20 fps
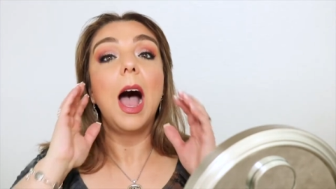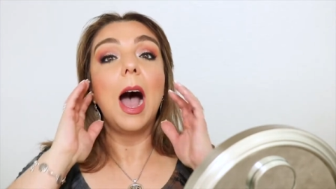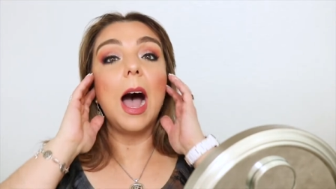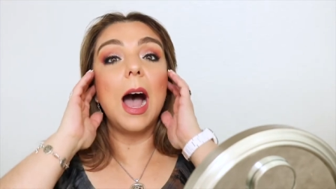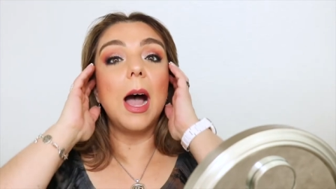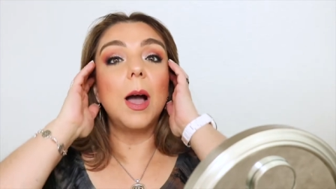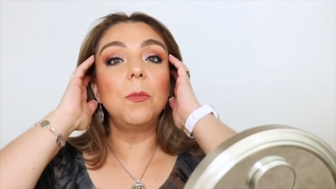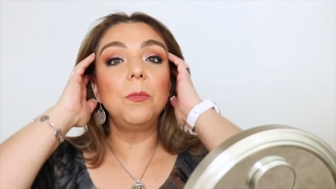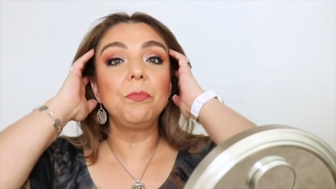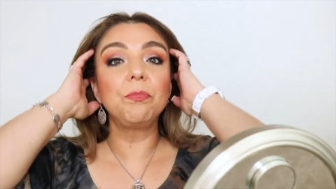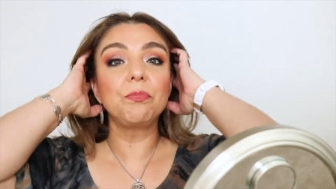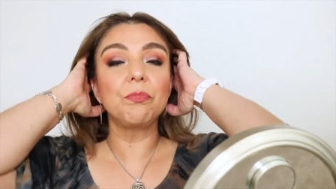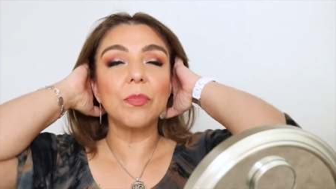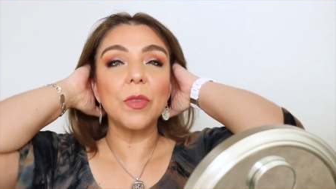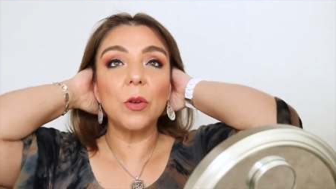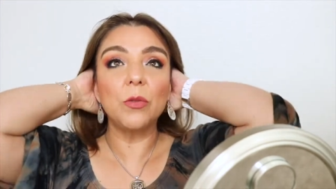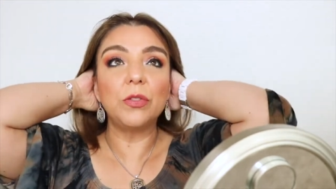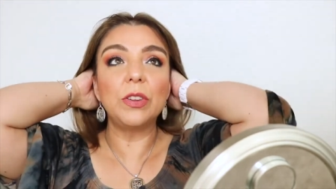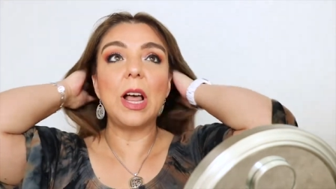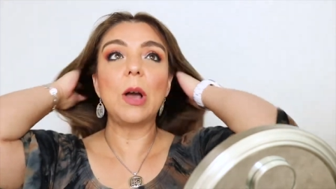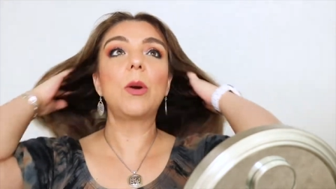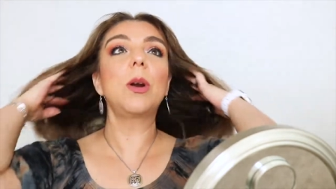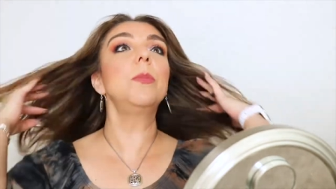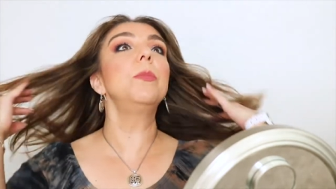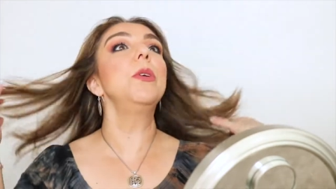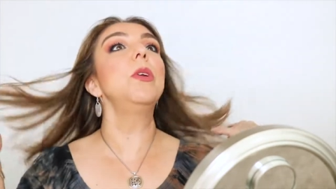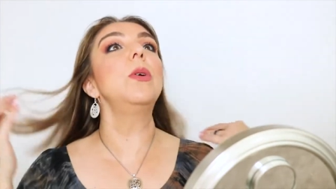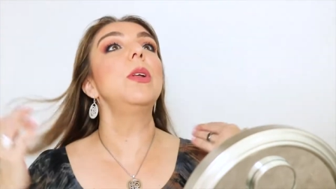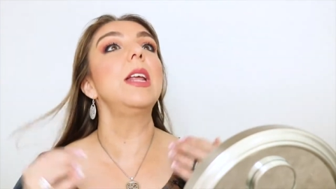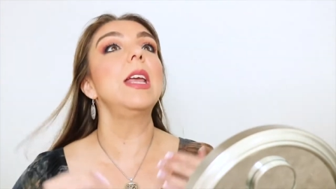Um, Flower
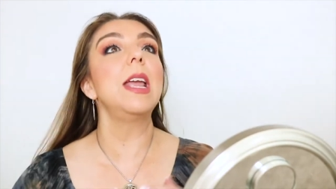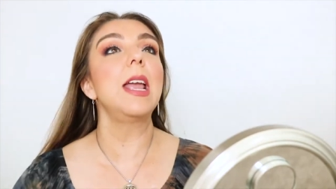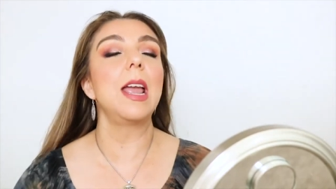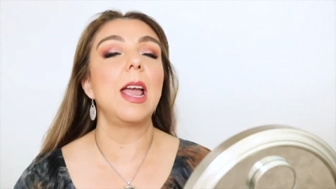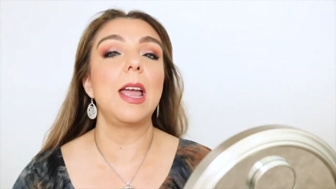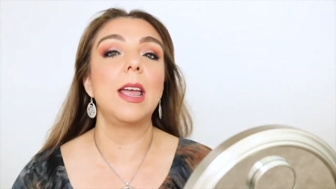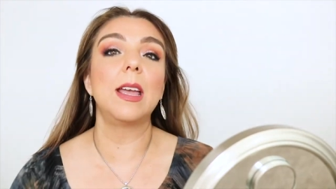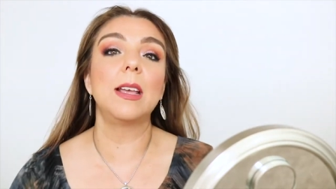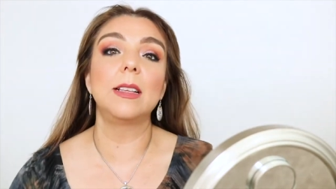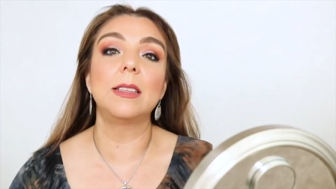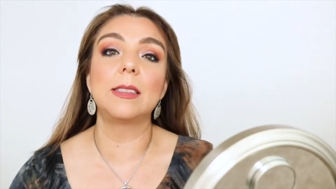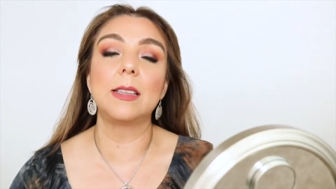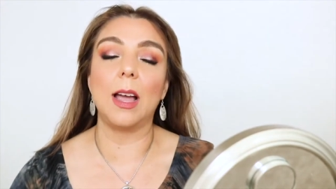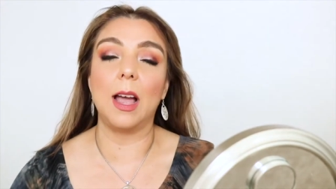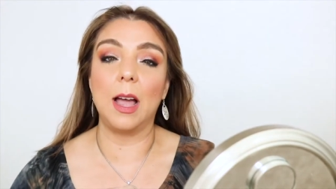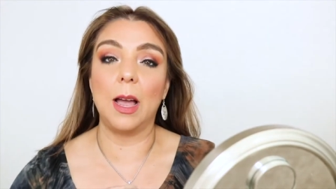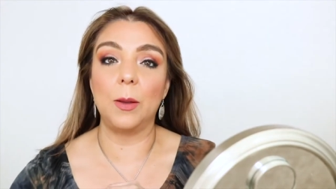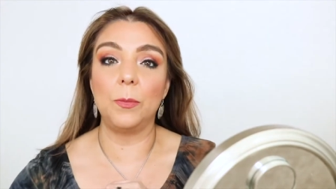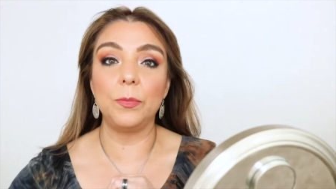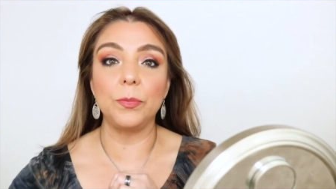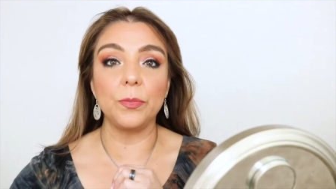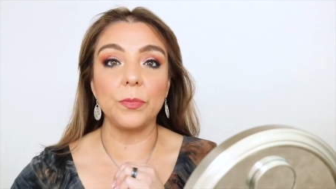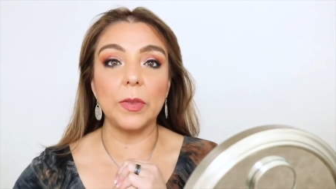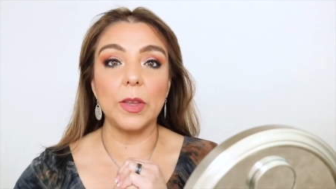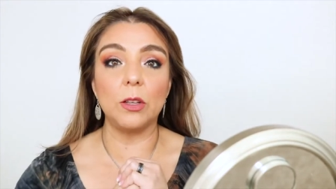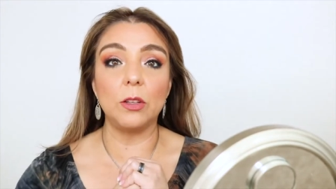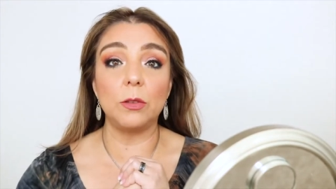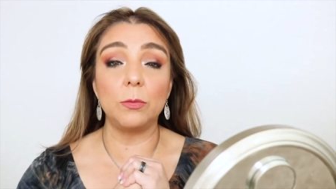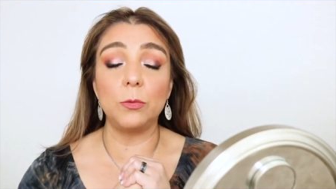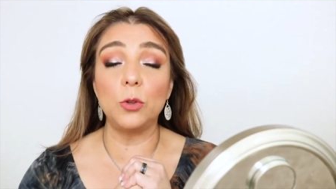Beauty is um,
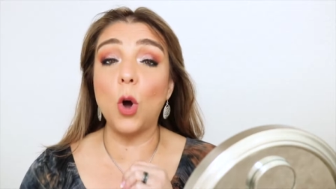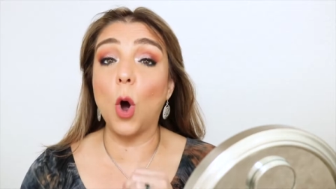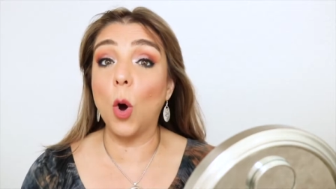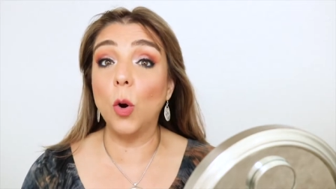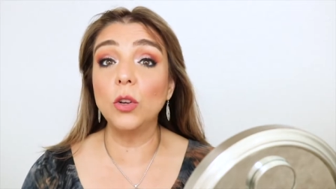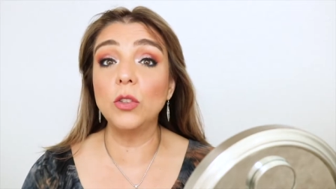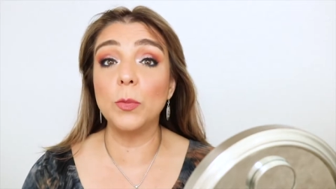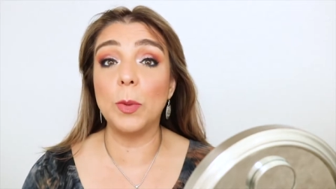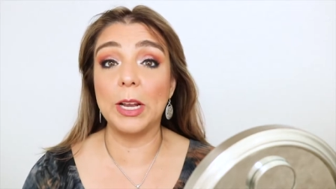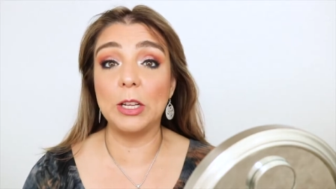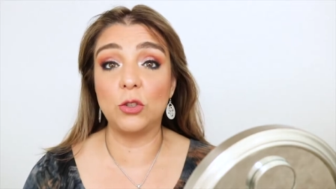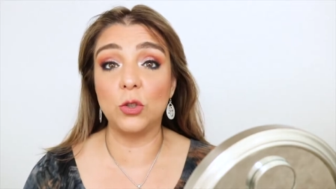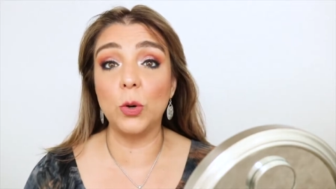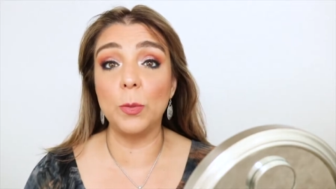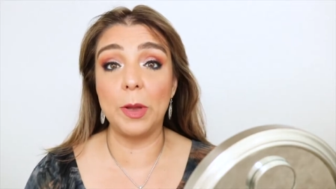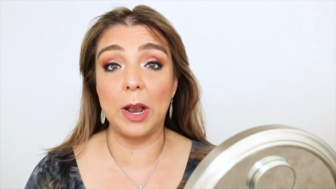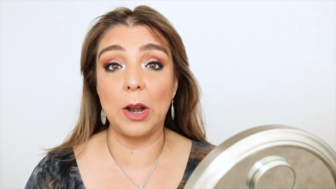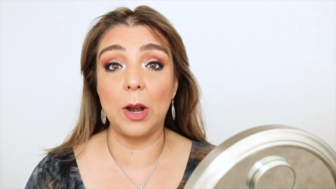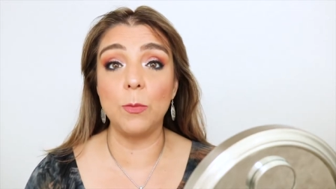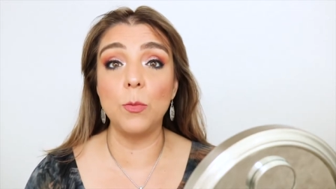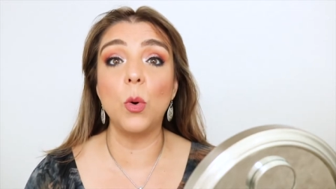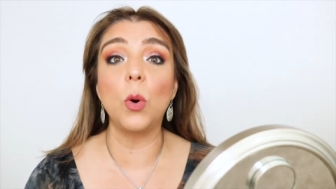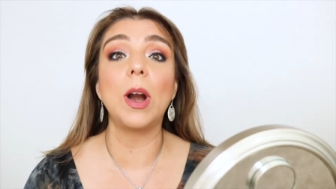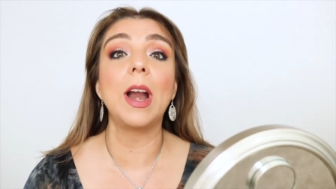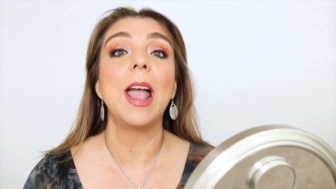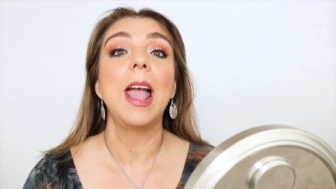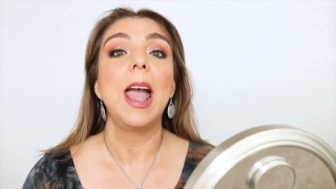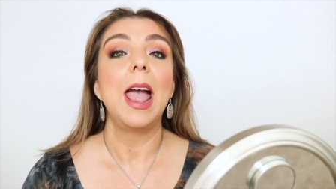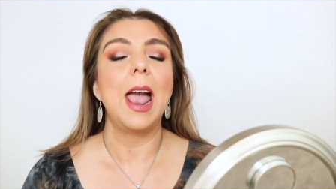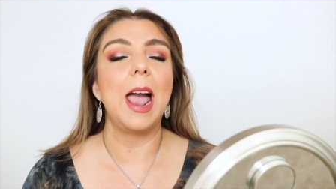owned by Drew
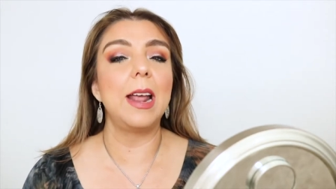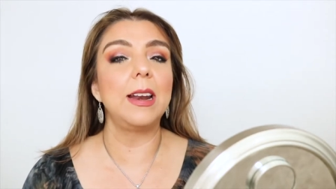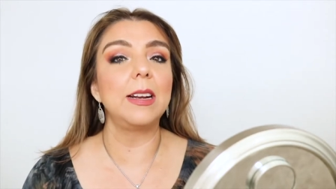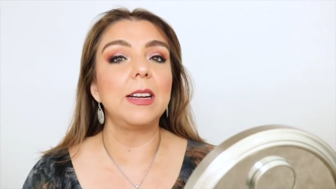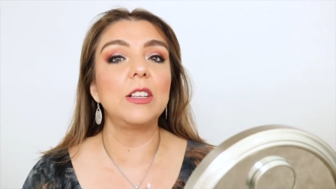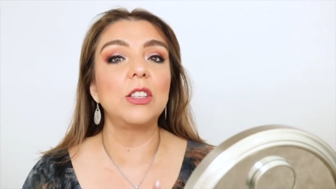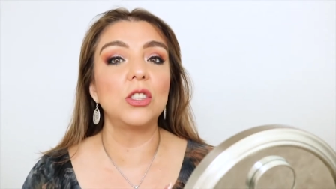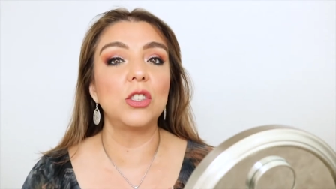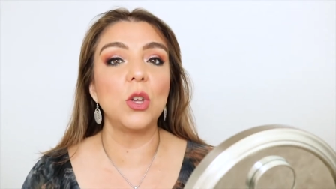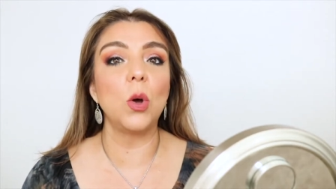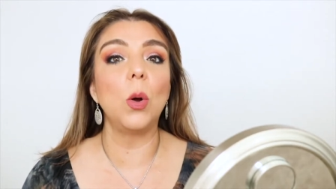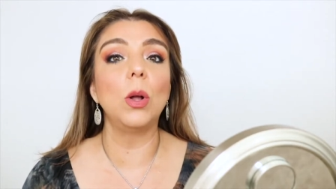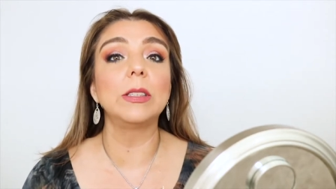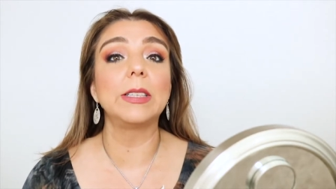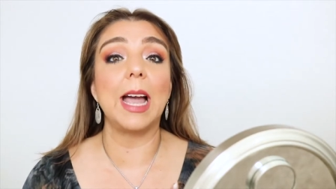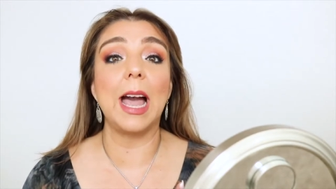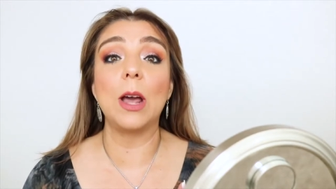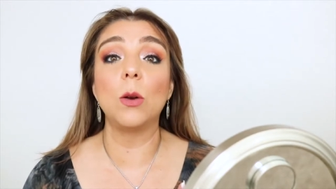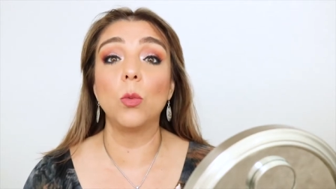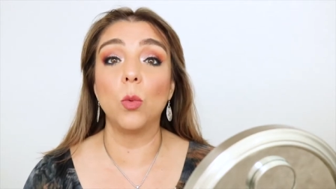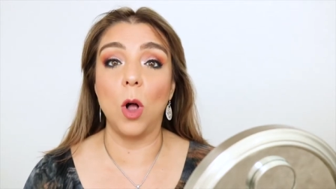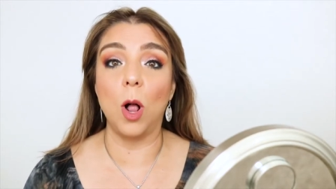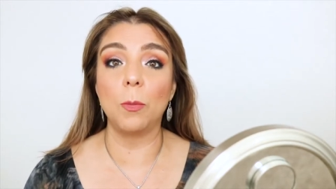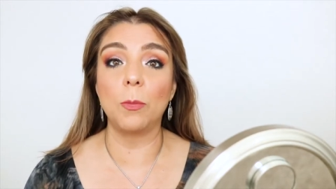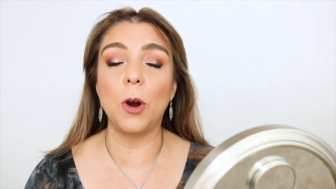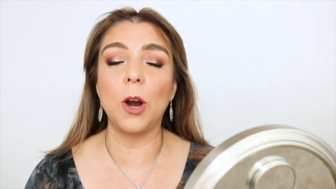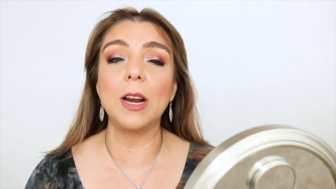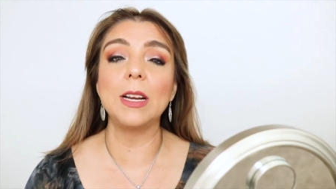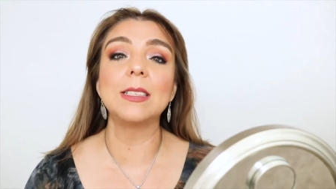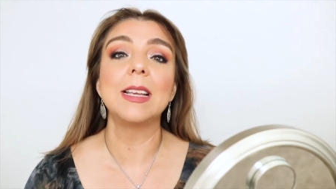Barrymore and it is sold at
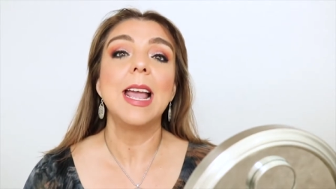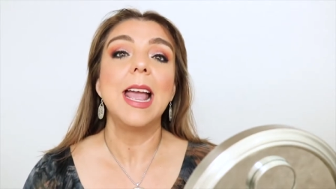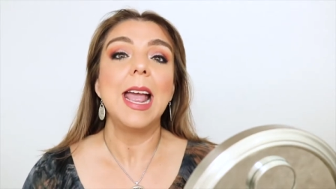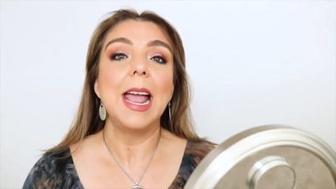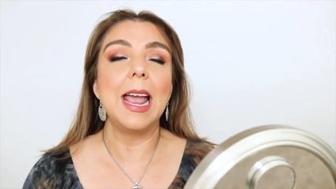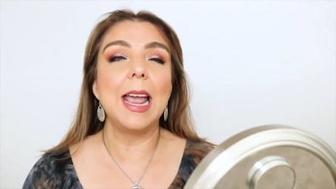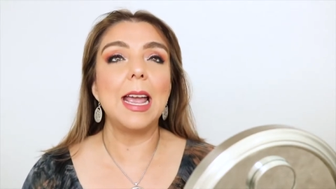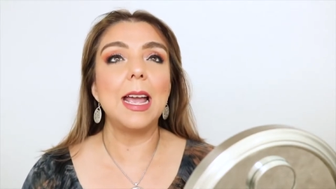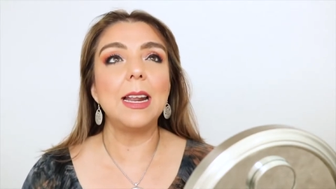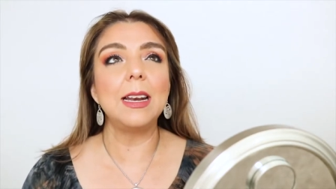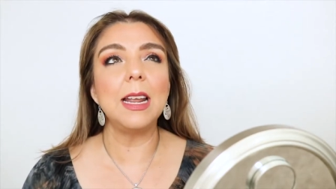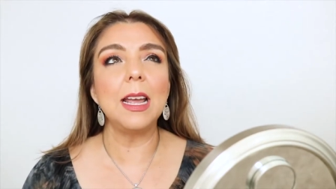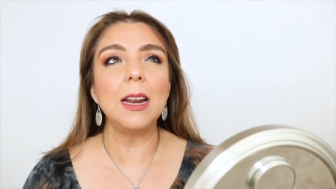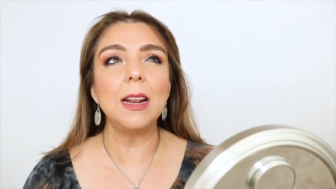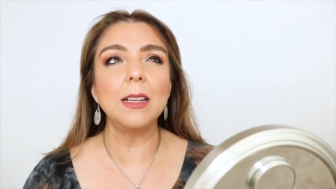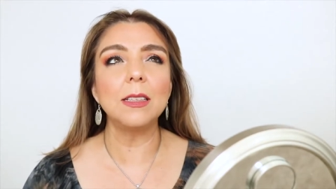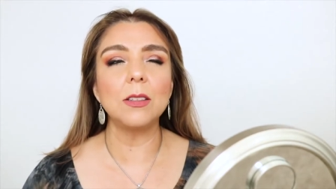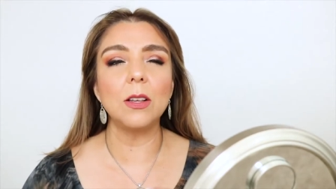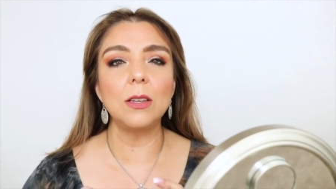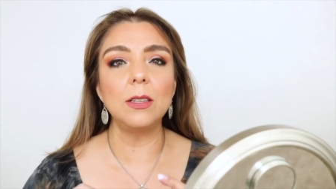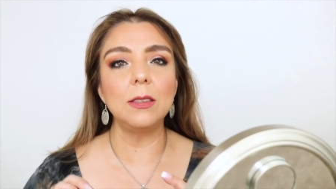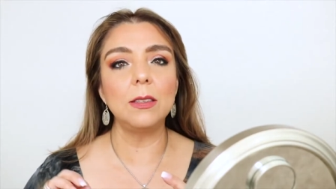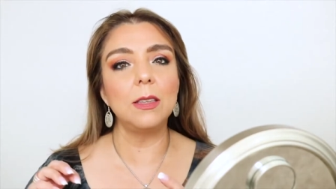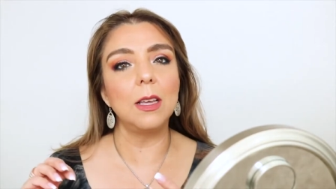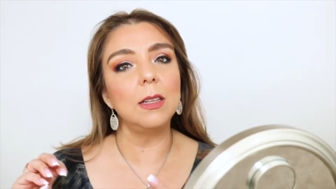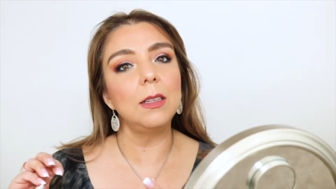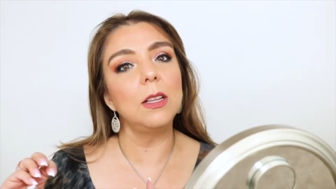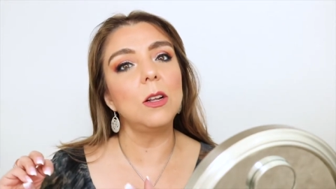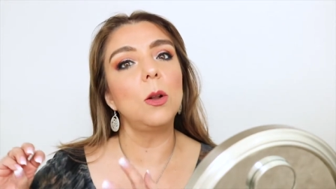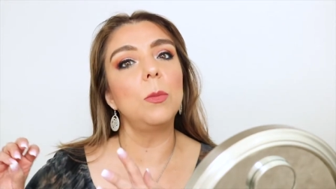Walmart and it is on
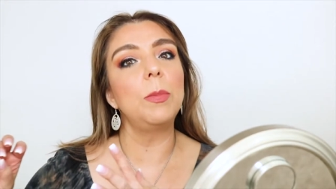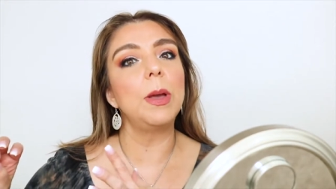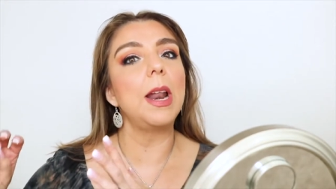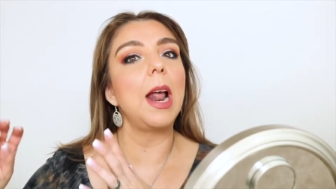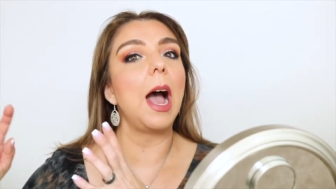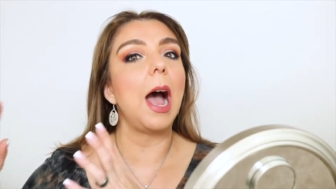the little bit